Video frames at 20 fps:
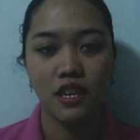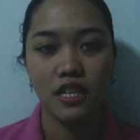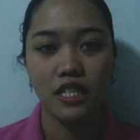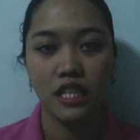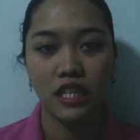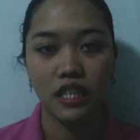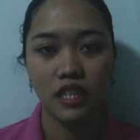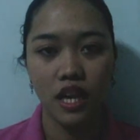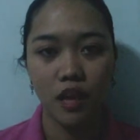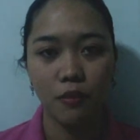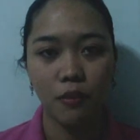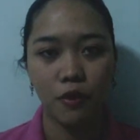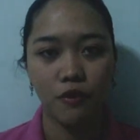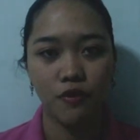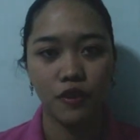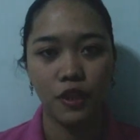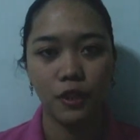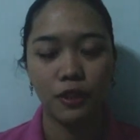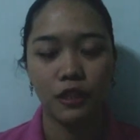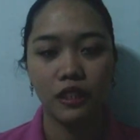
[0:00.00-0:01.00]
is a type of
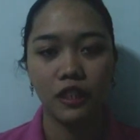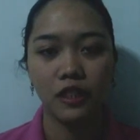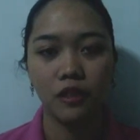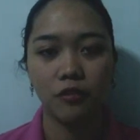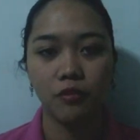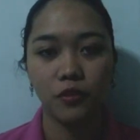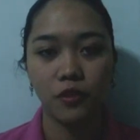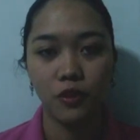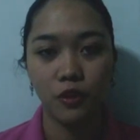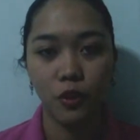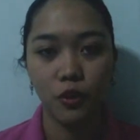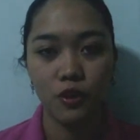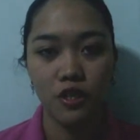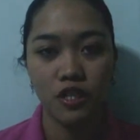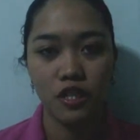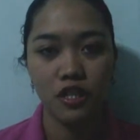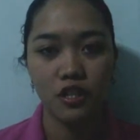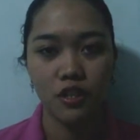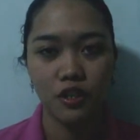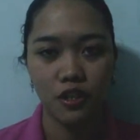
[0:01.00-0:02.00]
internet
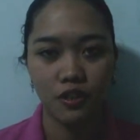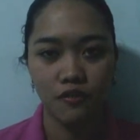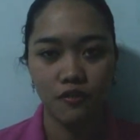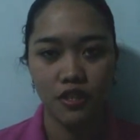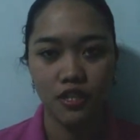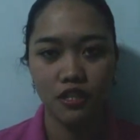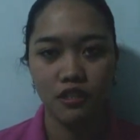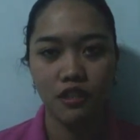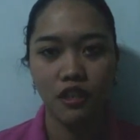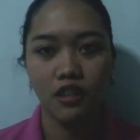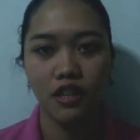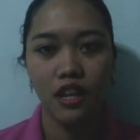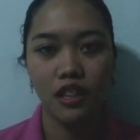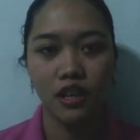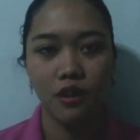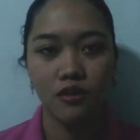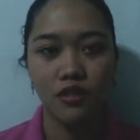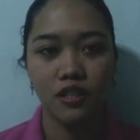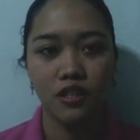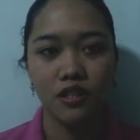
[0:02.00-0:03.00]
hosting service that
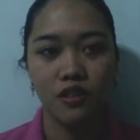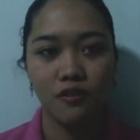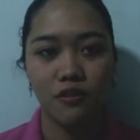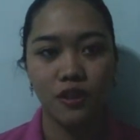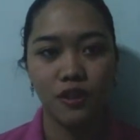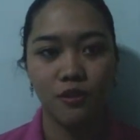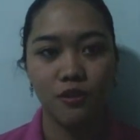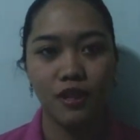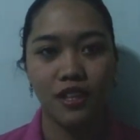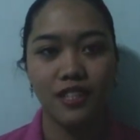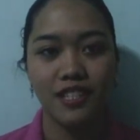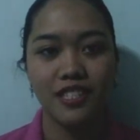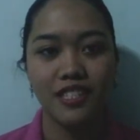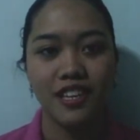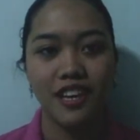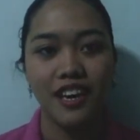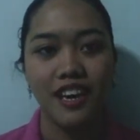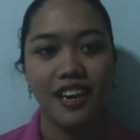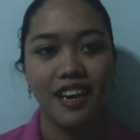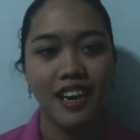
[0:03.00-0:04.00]
allows individuals
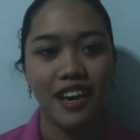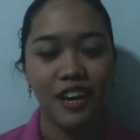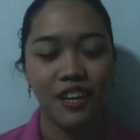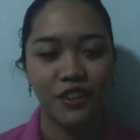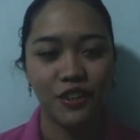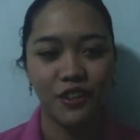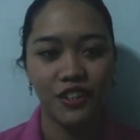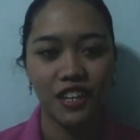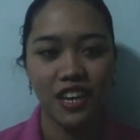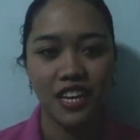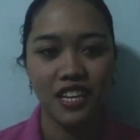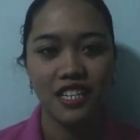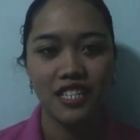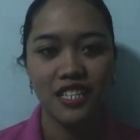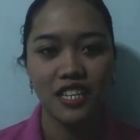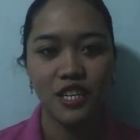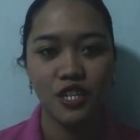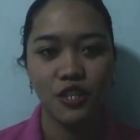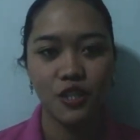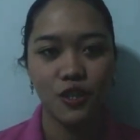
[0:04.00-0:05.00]
and
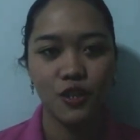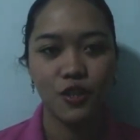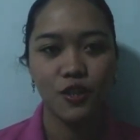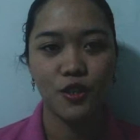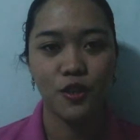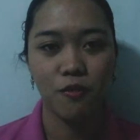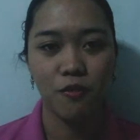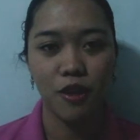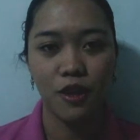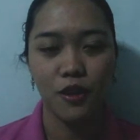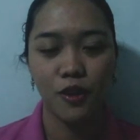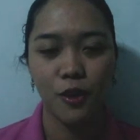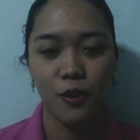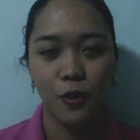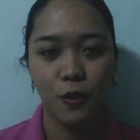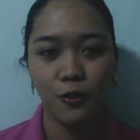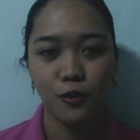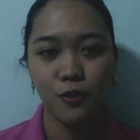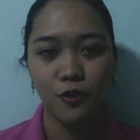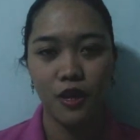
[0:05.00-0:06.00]
organizations to make their
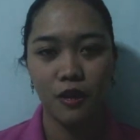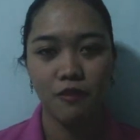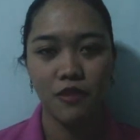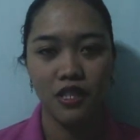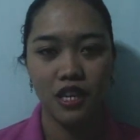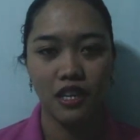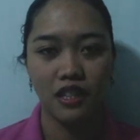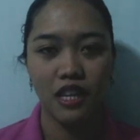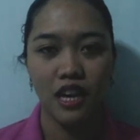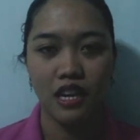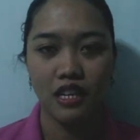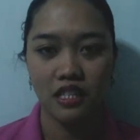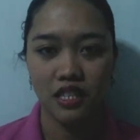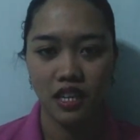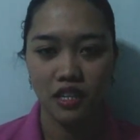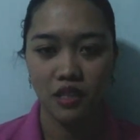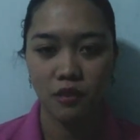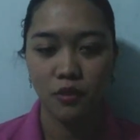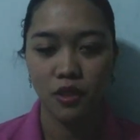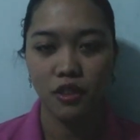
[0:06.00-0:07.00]
own website
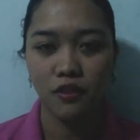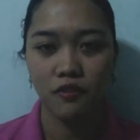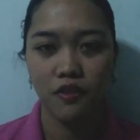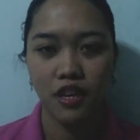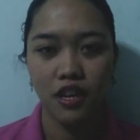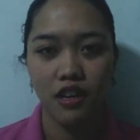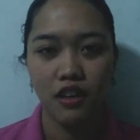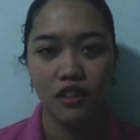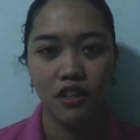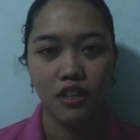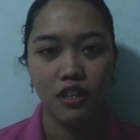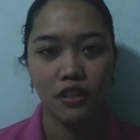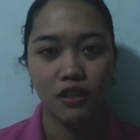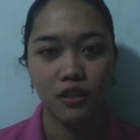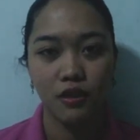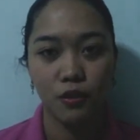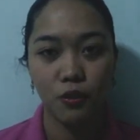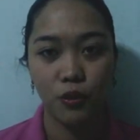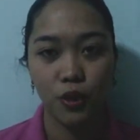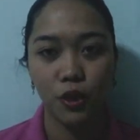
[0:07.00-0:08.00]
accessible via the
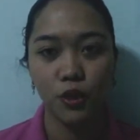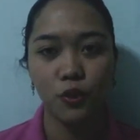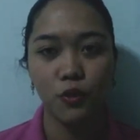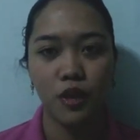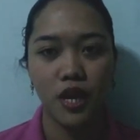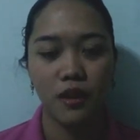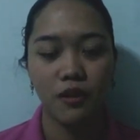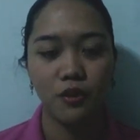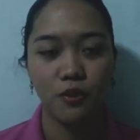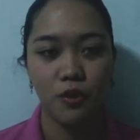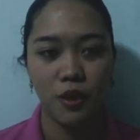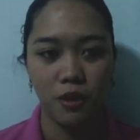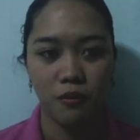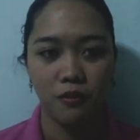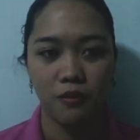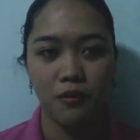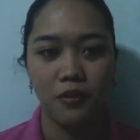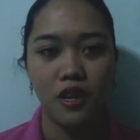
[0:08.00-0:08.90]
World Wide Web.